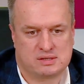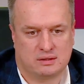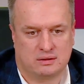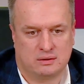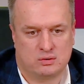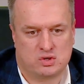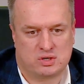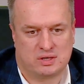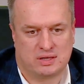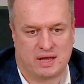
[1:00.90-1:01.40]

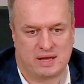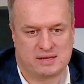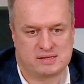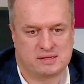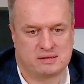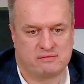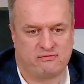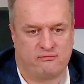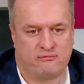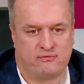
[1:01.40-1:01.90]
solution
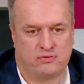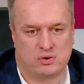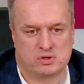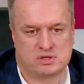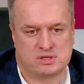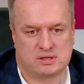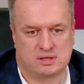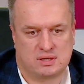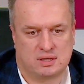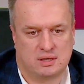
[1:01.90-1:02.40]
as a
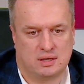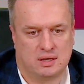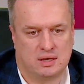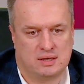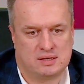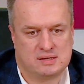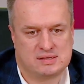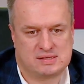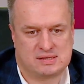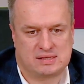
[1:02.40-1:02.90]
first
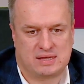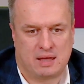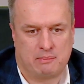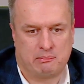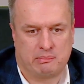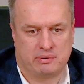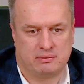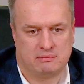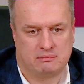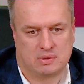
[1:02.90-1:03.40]

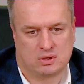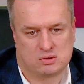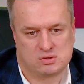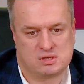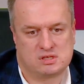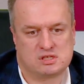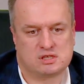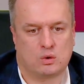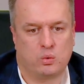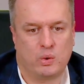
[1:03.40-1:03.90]
step
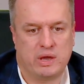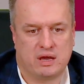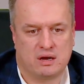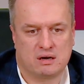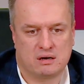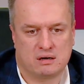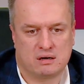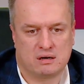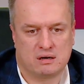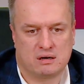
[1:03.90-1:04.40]
because it's
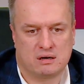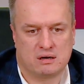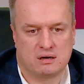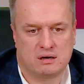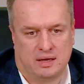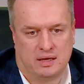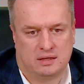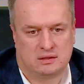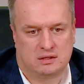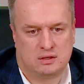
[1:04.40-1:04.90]
quicker,
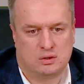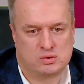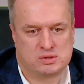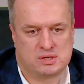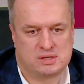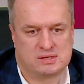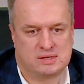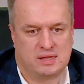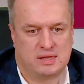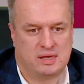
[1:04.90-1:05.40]
it
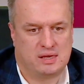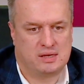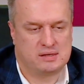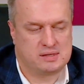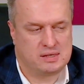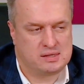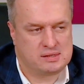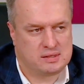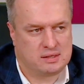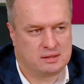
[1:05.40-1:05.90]
uses the
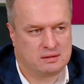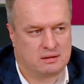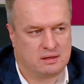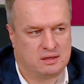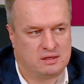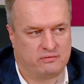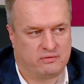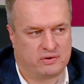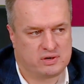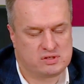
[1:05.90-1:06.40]
existing
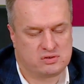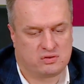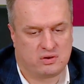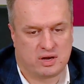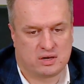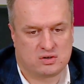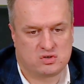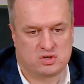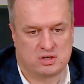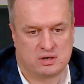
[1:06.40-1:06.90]

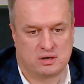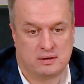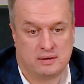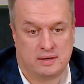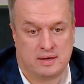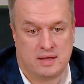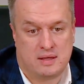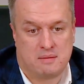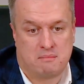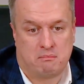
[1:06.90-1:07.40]
infrastructure,
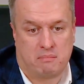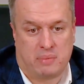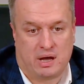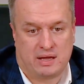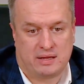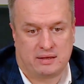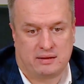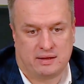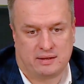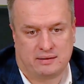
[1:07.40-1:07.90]

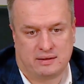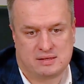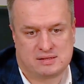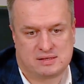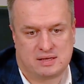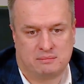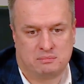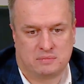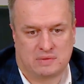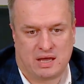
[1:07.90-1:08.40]
but at the
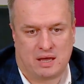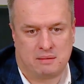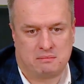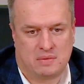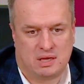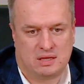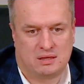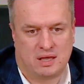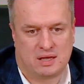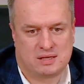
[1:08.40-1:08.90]
same
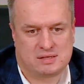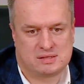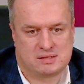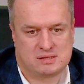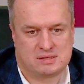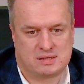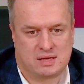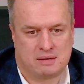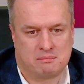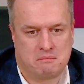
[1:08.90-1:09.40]
time, it has
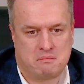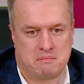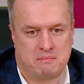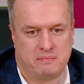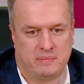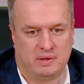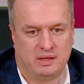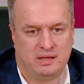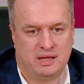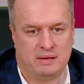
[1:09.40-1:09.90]
some
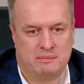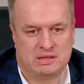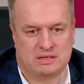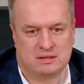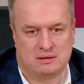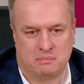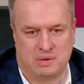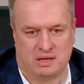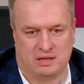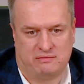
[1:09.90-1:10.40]

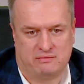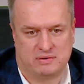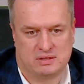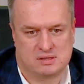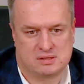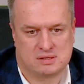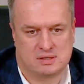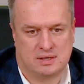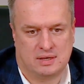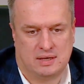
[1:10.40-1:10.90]
limited
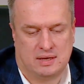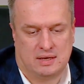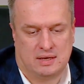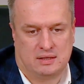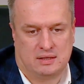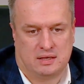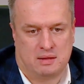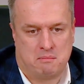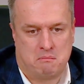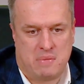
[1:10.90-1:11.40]
benefits.
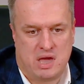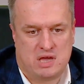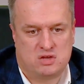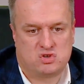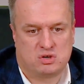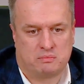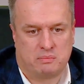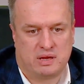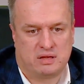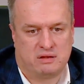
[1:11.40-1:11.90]
The
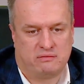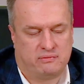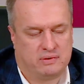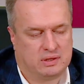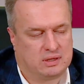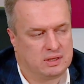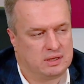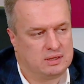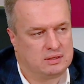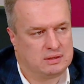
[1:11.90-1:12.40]
major
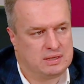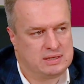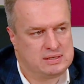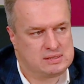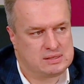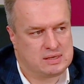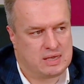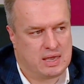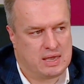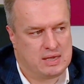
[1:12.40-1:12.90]
benefit in
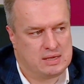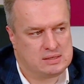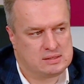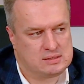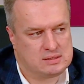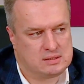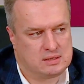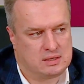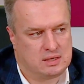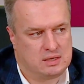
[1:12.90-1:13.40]
this
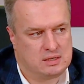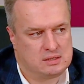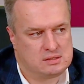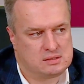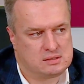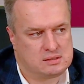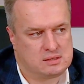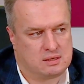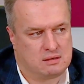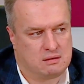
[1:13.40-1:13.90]
case
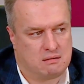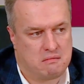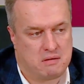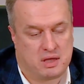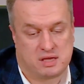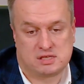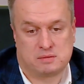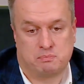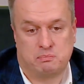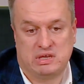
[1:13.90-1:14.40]
is
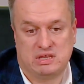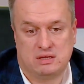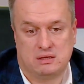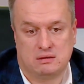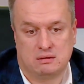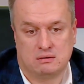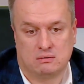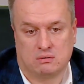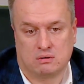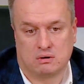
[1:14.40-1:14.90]
a
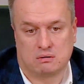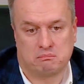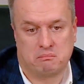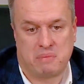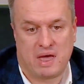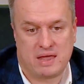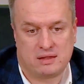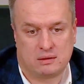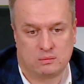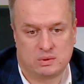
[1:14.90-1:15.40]
speed or
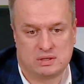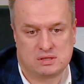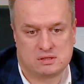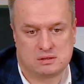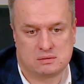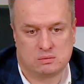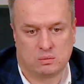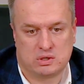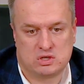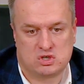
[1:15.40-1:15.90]
bandwidth
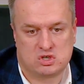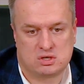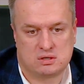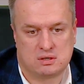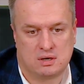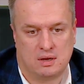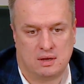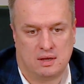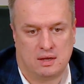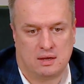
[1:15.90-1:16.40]

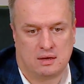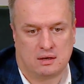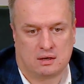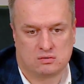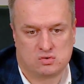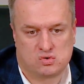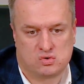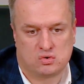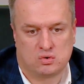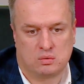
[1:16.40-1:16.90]
which
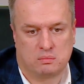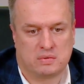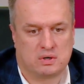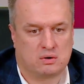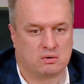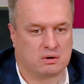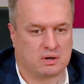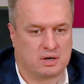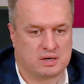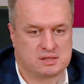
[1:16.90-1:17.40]

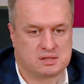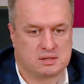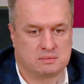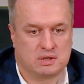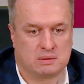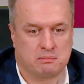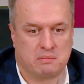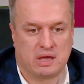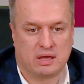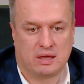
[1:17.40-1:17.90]
consumer or
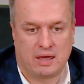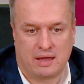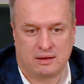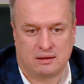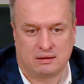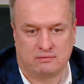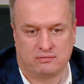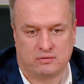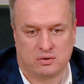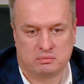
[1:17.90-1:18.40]
customer may
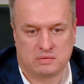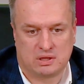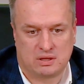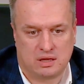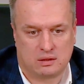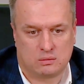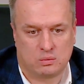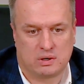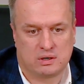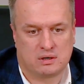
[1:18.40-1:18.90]
get from the
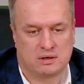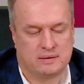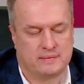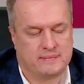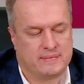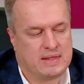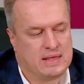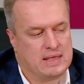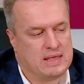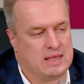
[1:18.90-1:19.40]
network.
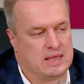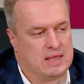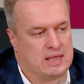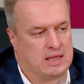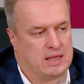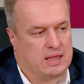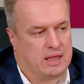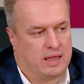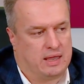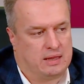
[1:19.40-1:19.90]

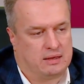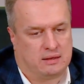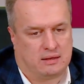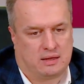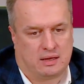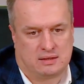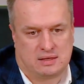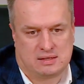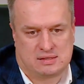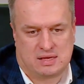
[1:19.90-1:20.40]
And
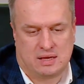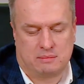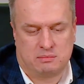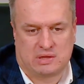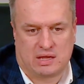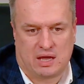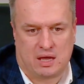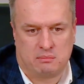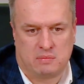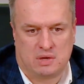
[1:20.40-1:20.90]
at the
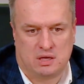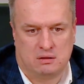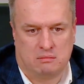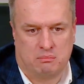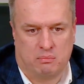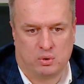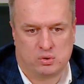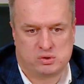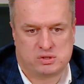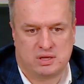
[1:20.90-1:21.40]
same time,
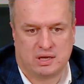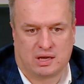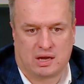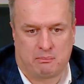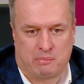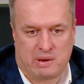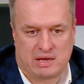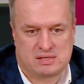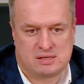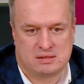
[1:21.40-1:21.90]
it boosts the
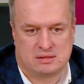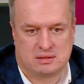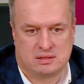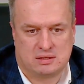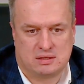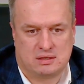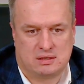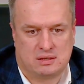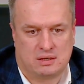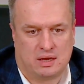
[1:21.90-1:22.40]

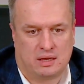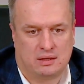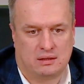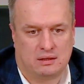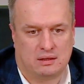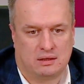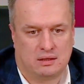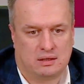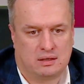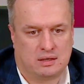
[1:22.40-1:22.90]
capacity
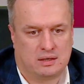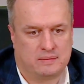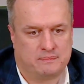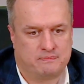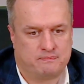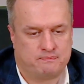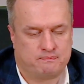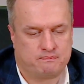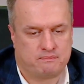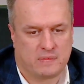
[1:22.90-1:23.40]
and the
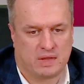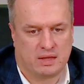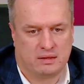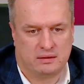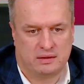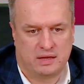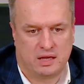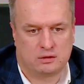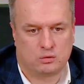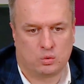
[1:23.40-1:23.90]

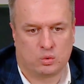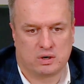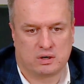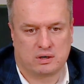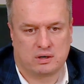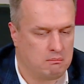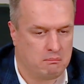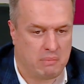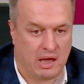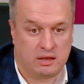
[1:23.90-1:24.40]

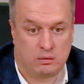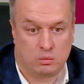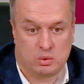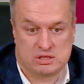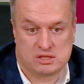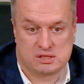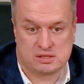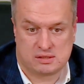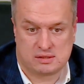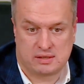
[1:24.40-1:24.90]
network
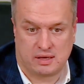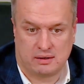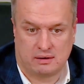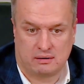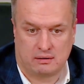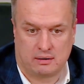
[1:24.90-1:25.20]
bandwidths